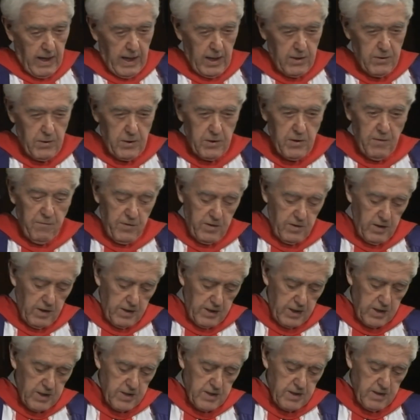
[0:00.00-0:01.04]

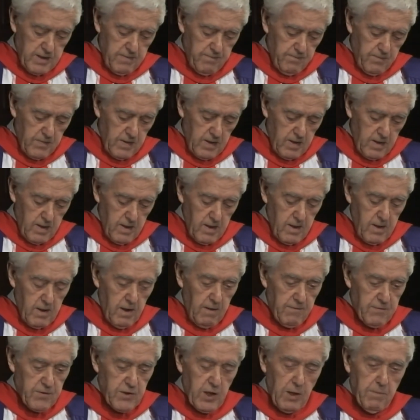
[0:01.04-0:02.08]
difficulties of
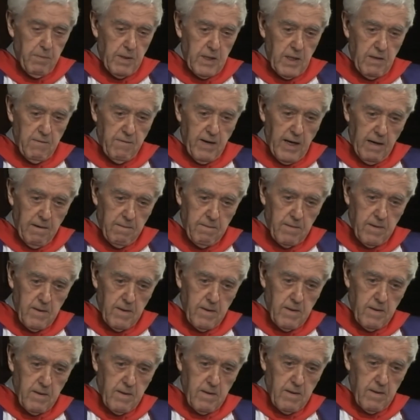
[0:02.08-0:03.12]
so many of our
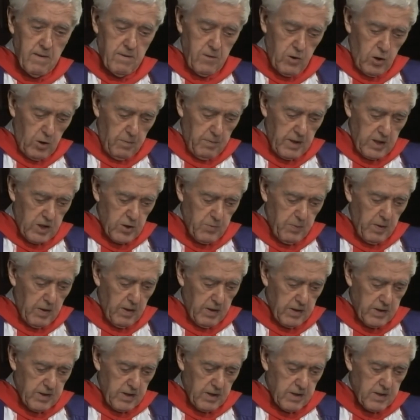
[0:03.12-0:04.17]
human
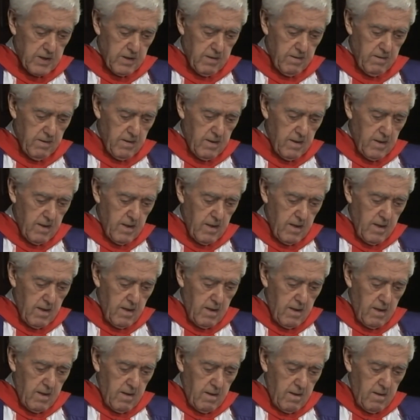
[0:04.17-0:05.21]
experiences.
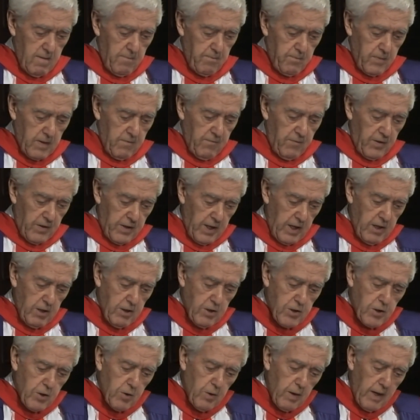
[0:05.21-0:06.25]
For those
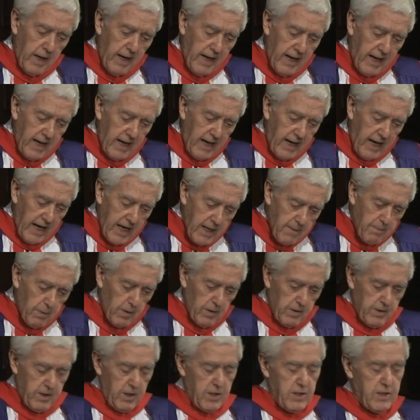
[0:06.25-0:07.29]
who are able
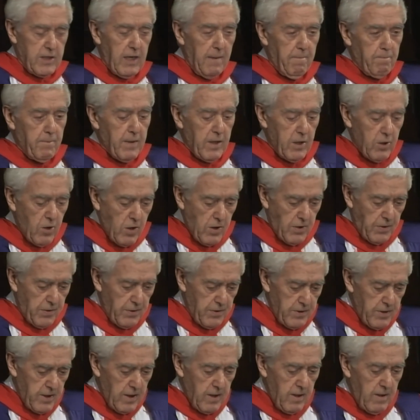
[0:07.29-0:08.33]
to step beyond
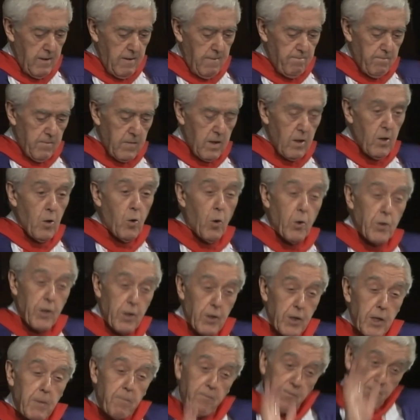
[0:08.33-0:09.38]
or to
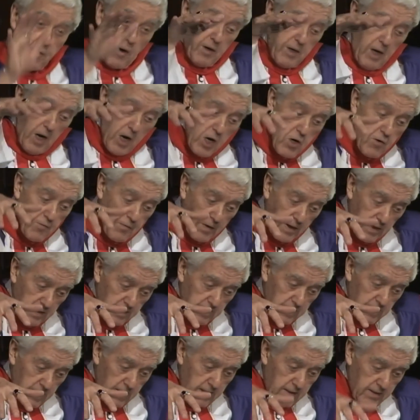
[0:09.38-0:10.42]
leapfrog over
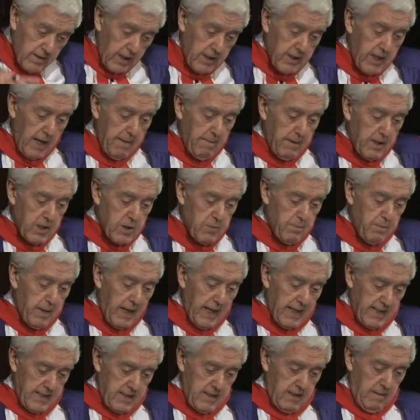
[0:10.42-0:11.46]
their damaged
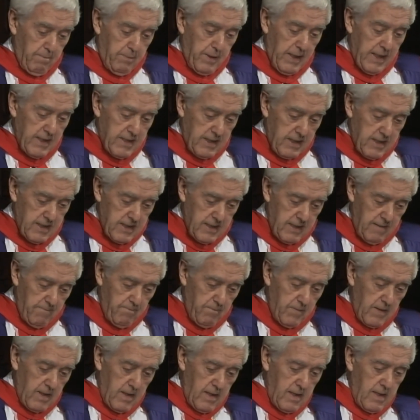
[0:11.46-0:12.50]
parts and places,
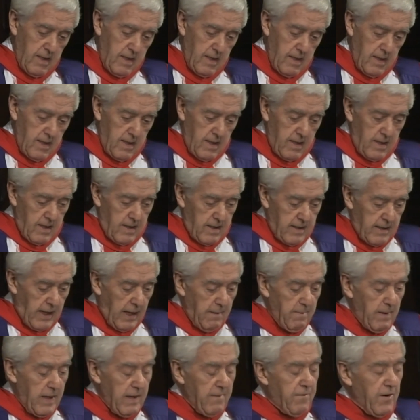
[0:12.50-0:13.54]
they
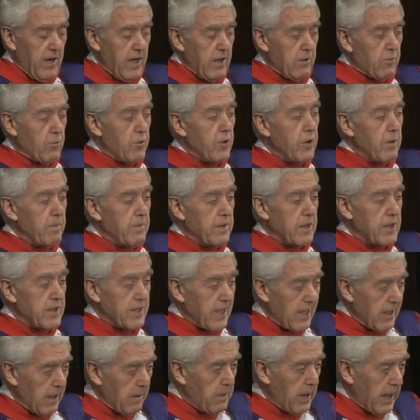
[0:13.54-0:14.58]
may find room to
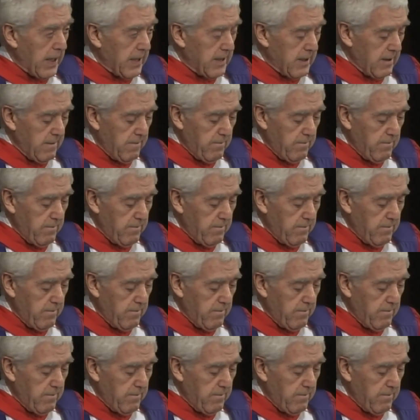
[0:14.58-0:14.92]
celebrate